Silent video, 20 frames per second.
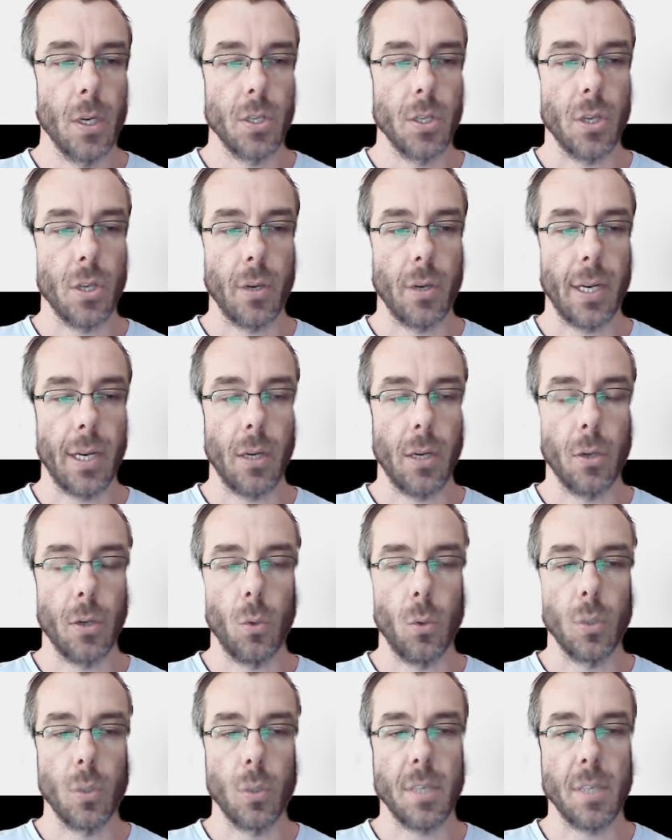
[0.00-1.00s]
So click
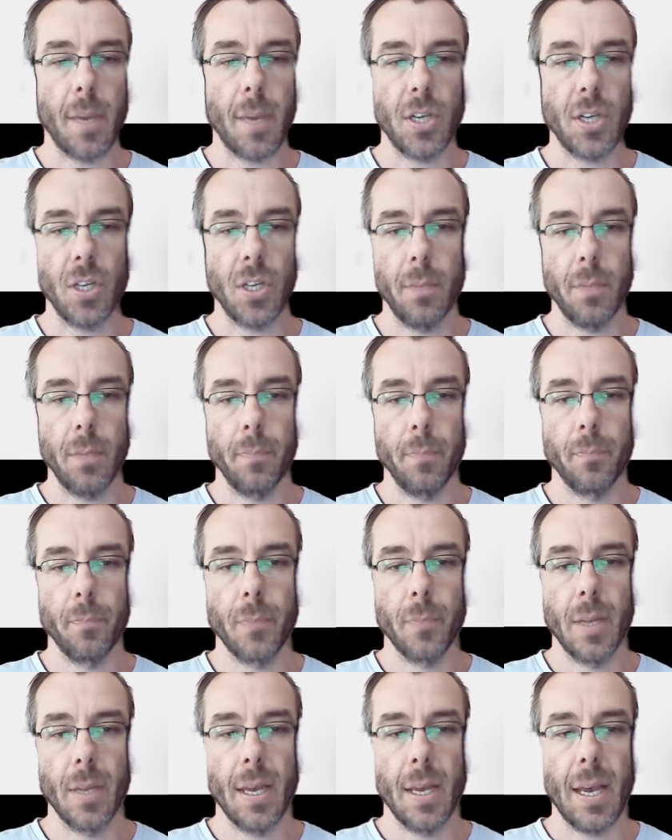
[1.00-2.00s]
on automation,
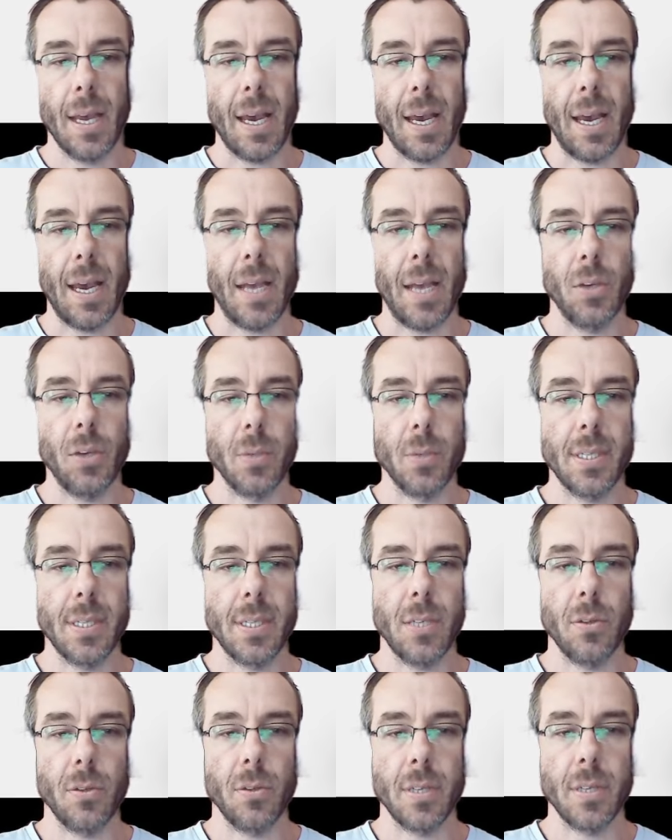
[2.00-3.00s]
and you'll
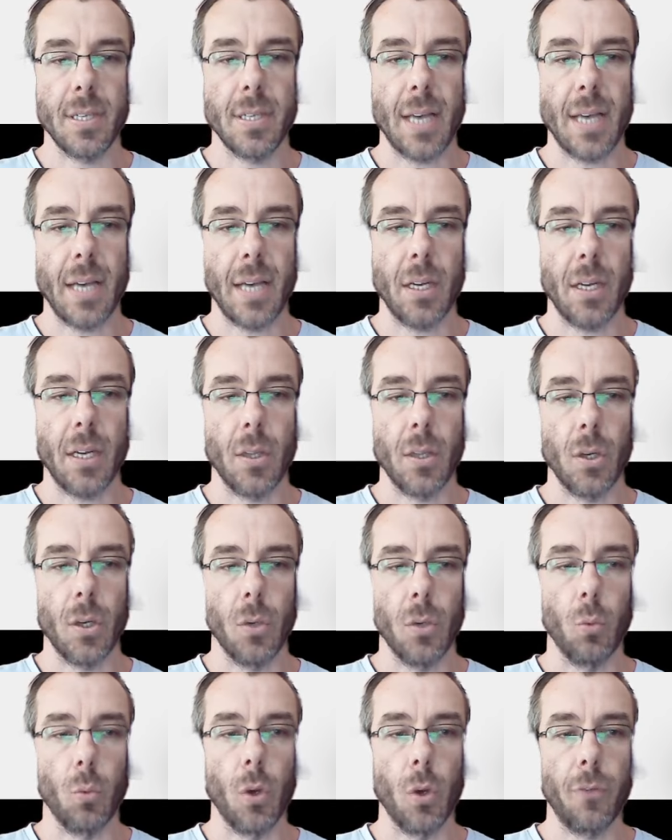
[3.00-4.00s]
see you're inside
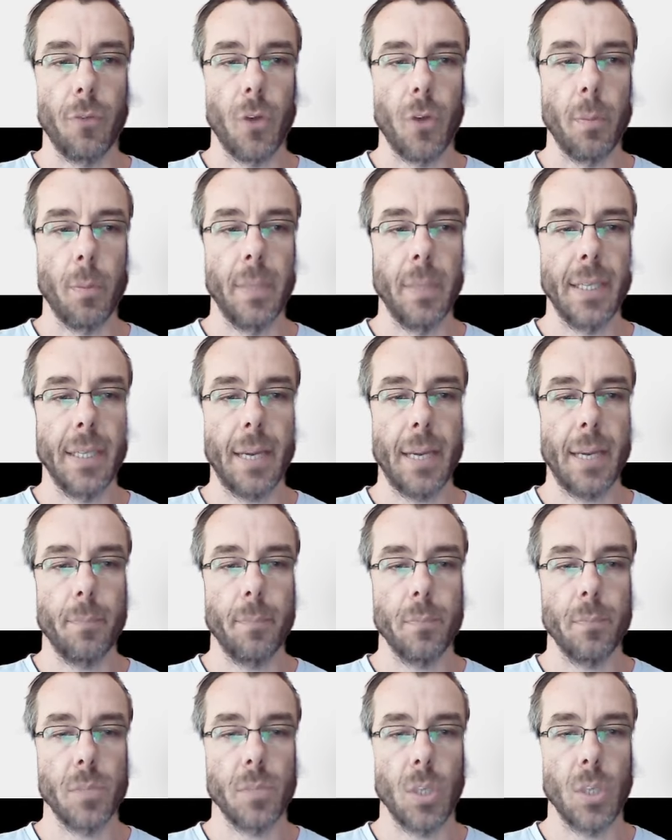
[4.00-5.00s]
the workflow builder.
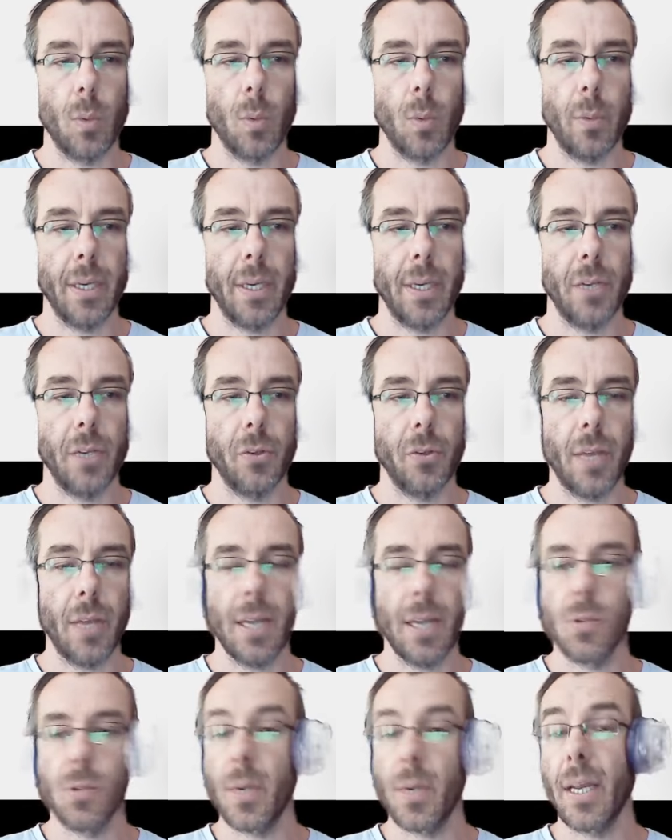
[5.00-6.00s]
So what we're going to do
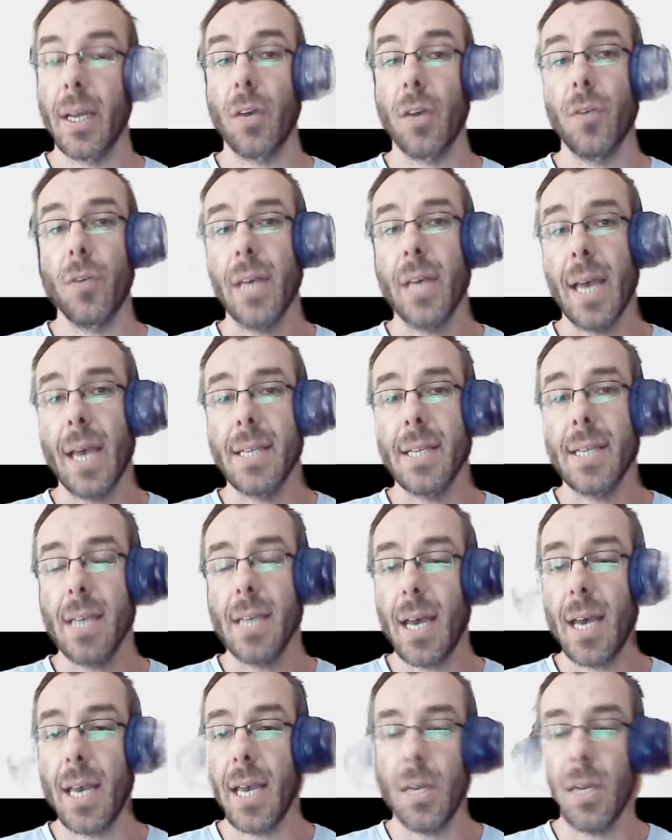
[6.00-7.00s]
then is we're going to create
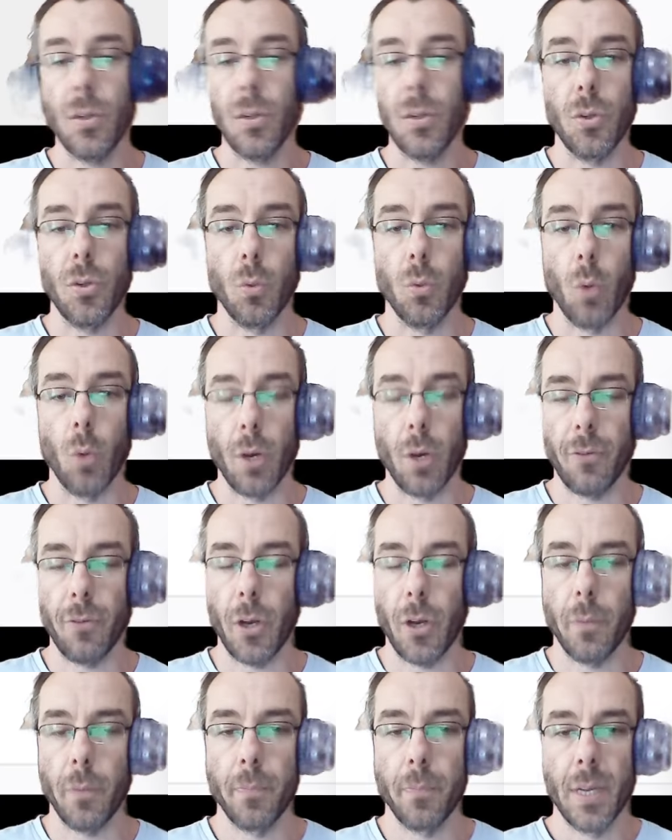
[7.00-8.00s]
a new
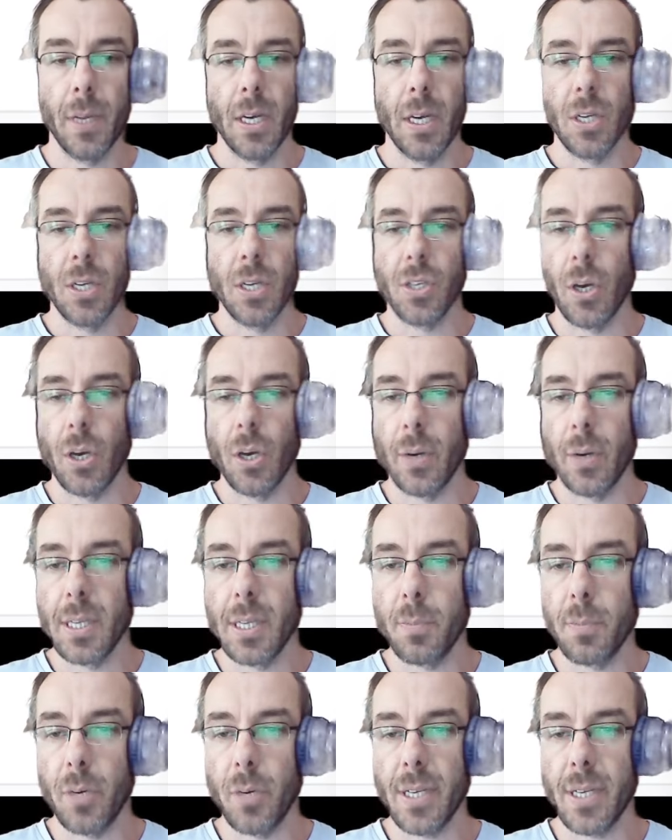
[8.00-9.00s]
workflow. So
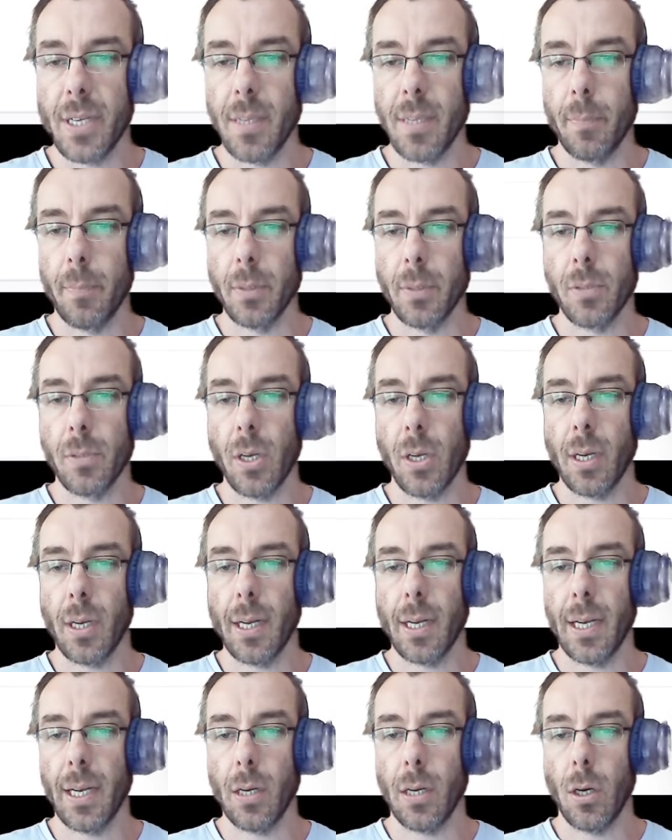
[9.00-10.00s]
it's pretty simple. So you're
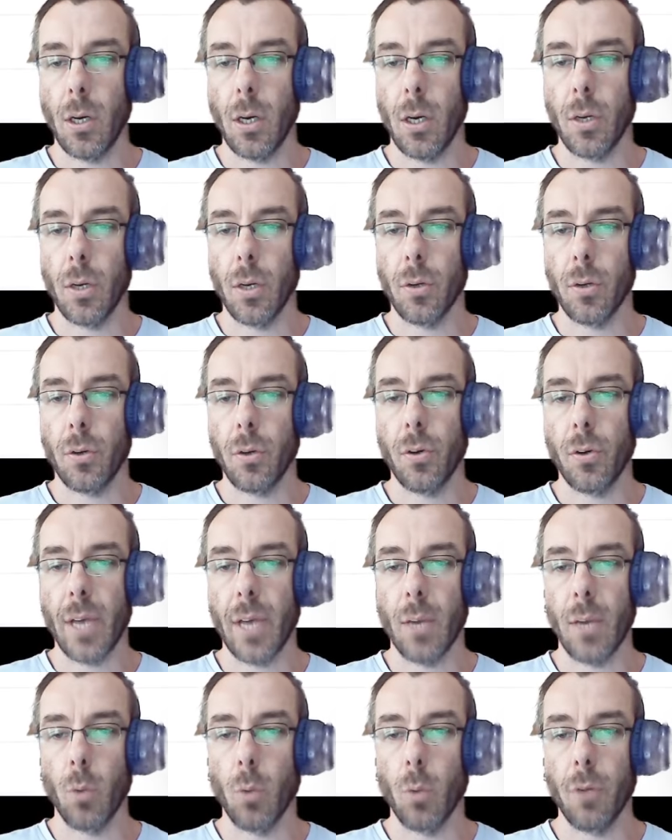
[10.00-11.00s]
going to click on
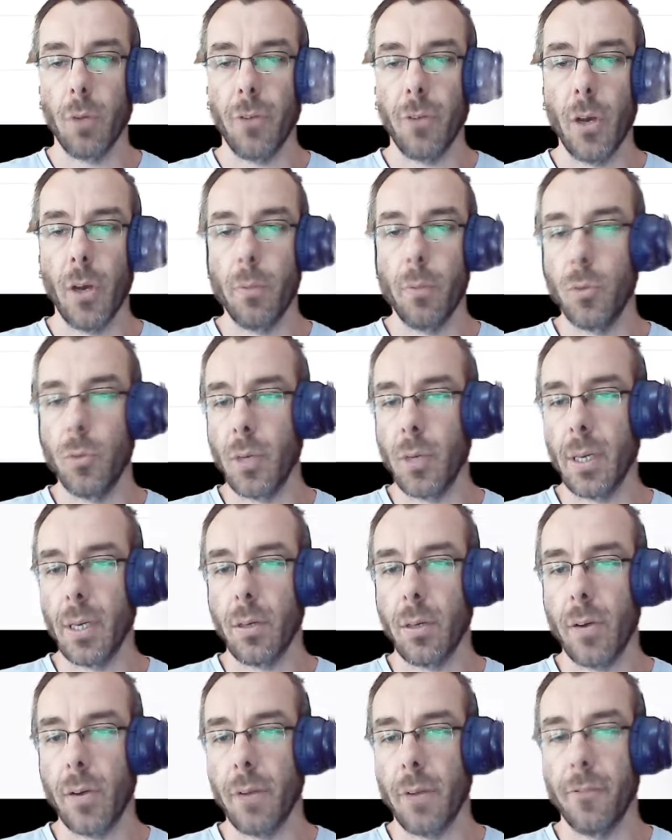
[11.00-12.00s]
create workflow. You
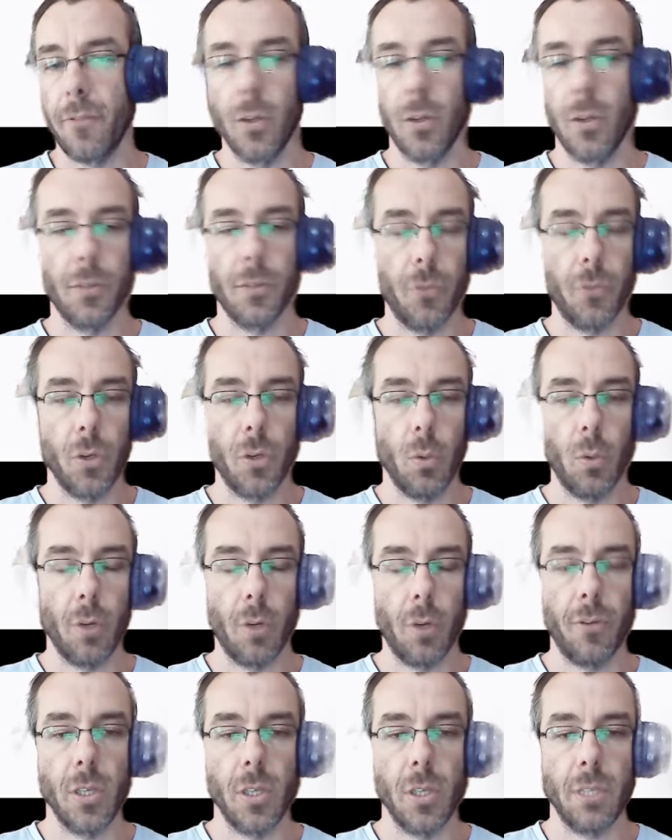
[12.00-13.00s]
can create a folder for your
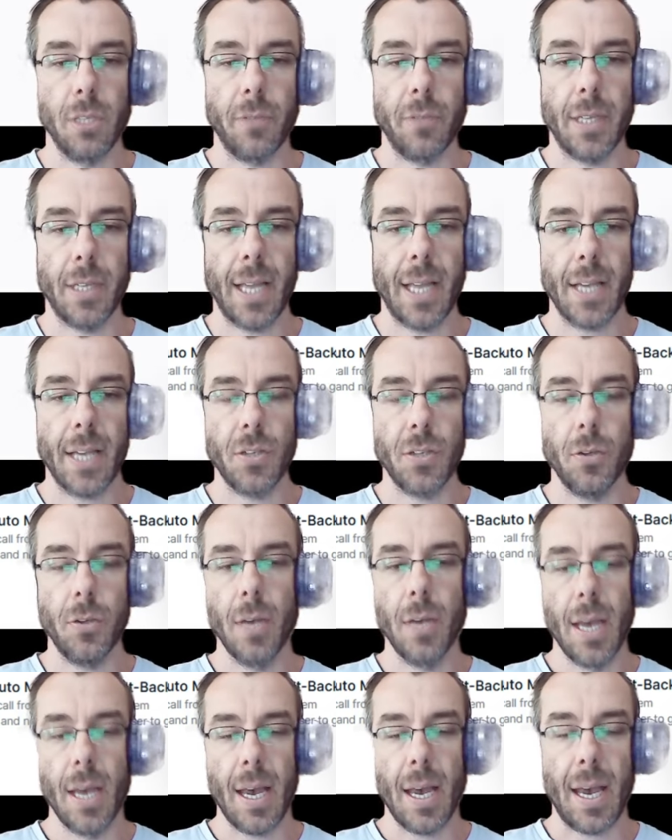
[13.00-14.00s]
workflows if you'd like
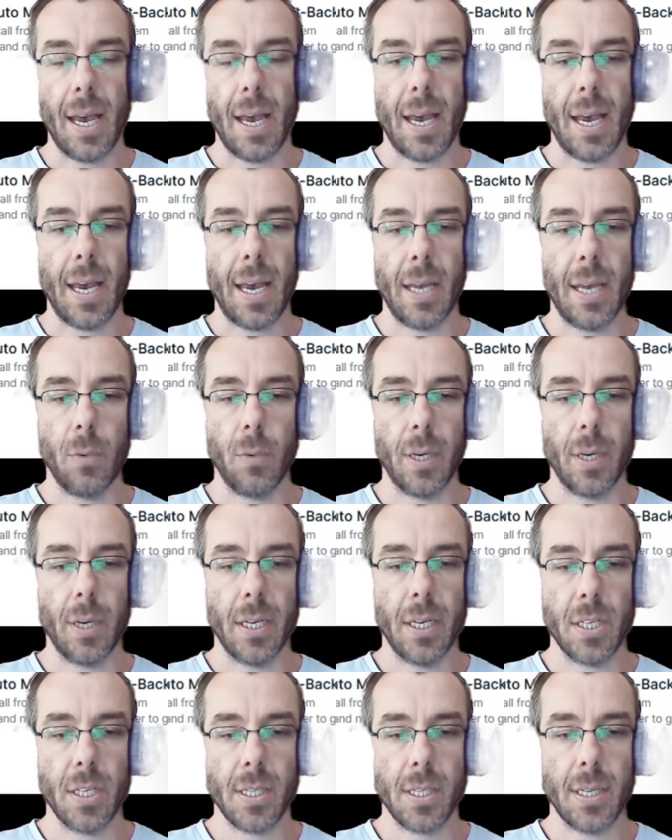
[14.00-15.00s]
to, and we're
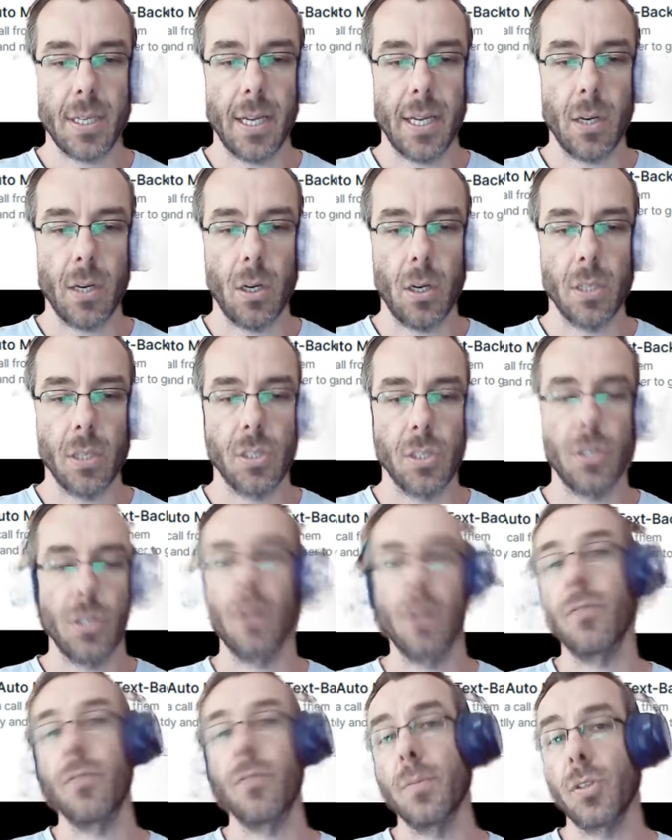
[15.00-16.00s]
going to just click on
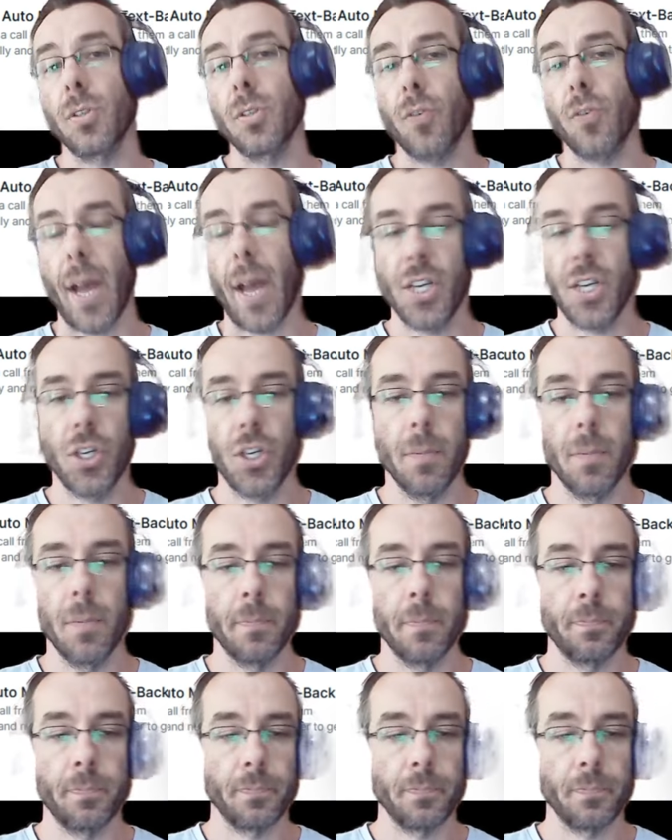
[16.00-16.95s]
start from scratch.